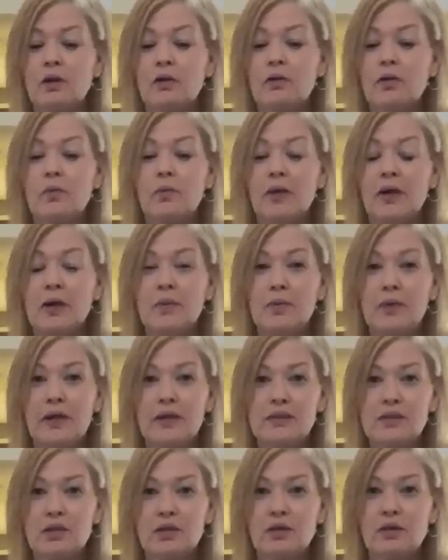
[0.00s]
the pink
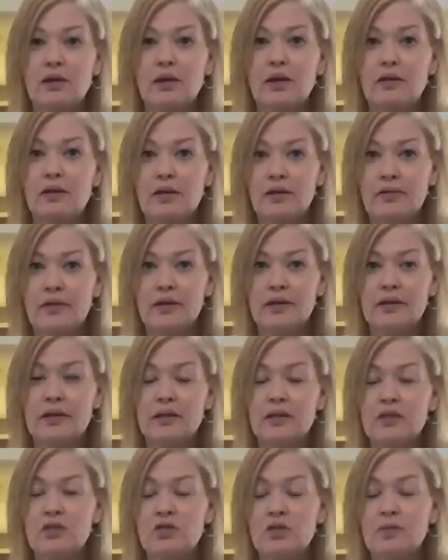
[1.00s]
blazer. I love it,
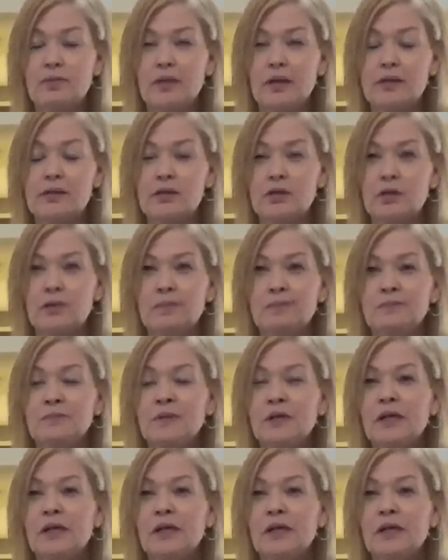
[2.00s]
the Ichi blazer.